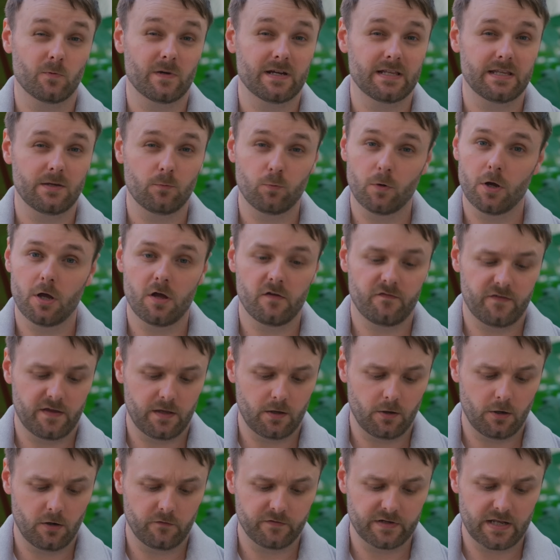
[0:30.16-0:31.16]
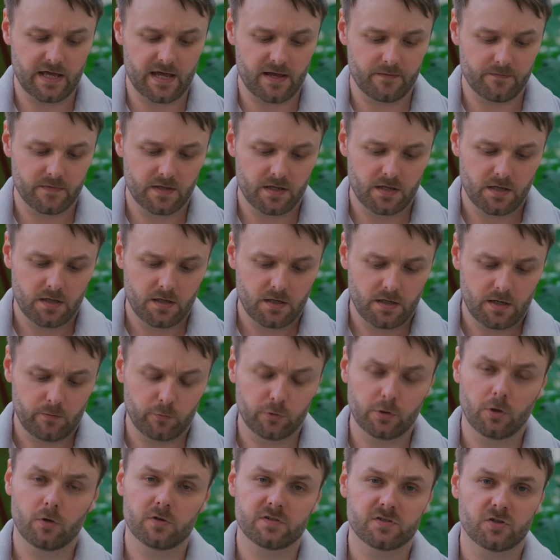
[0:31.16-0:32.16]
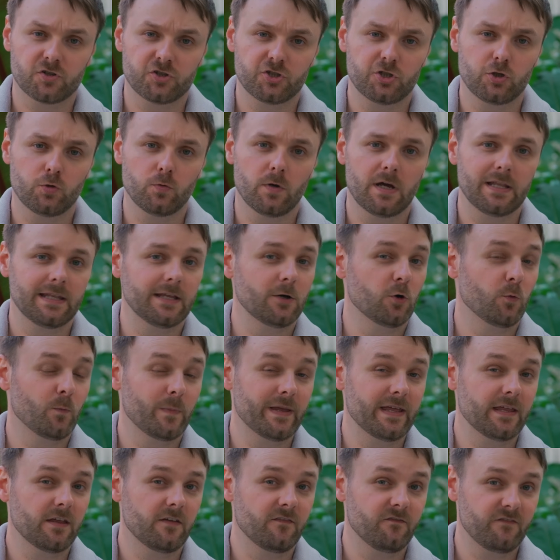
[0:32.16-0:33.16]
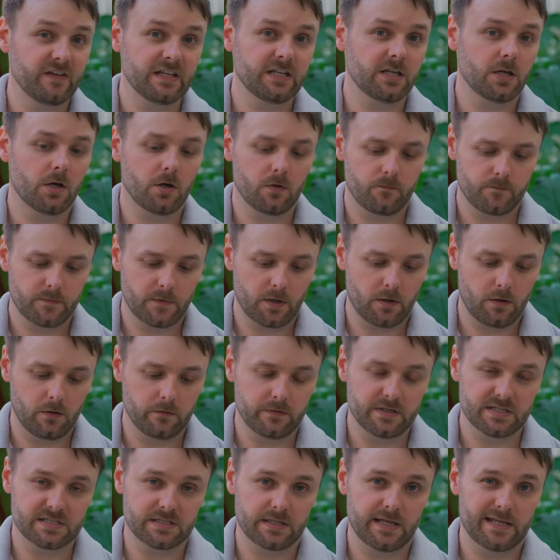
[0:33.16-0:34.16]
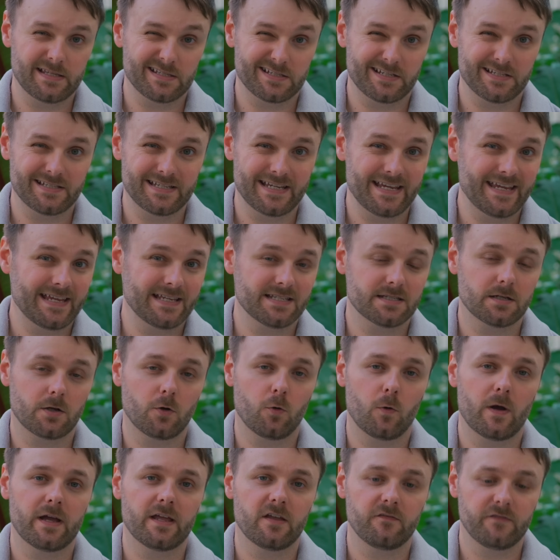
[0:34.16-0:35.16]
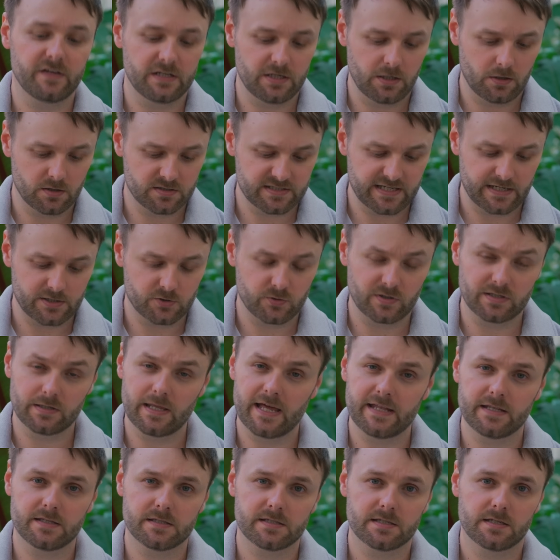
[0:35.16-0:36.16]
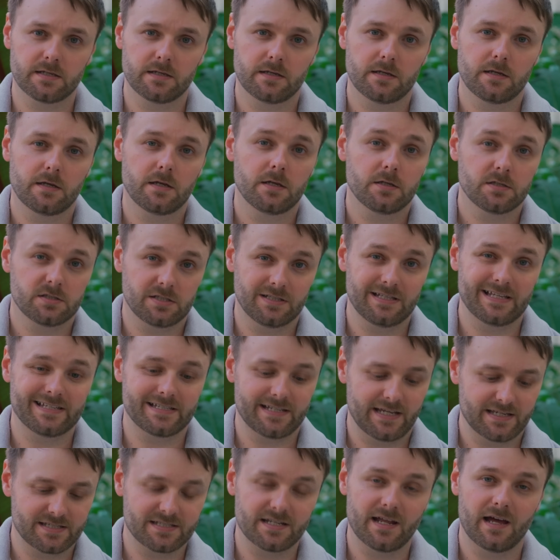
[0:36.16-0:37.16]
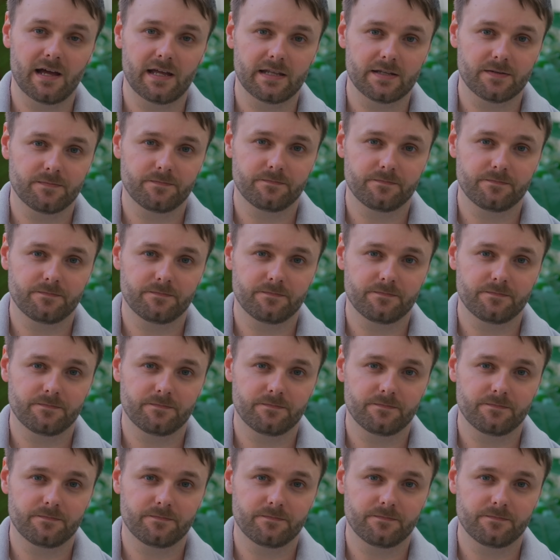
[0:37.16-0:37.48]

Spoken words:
really worth it over that. We'll also shoot a little bit of video on this lens because it is quite a video-centric lens. So let's get started.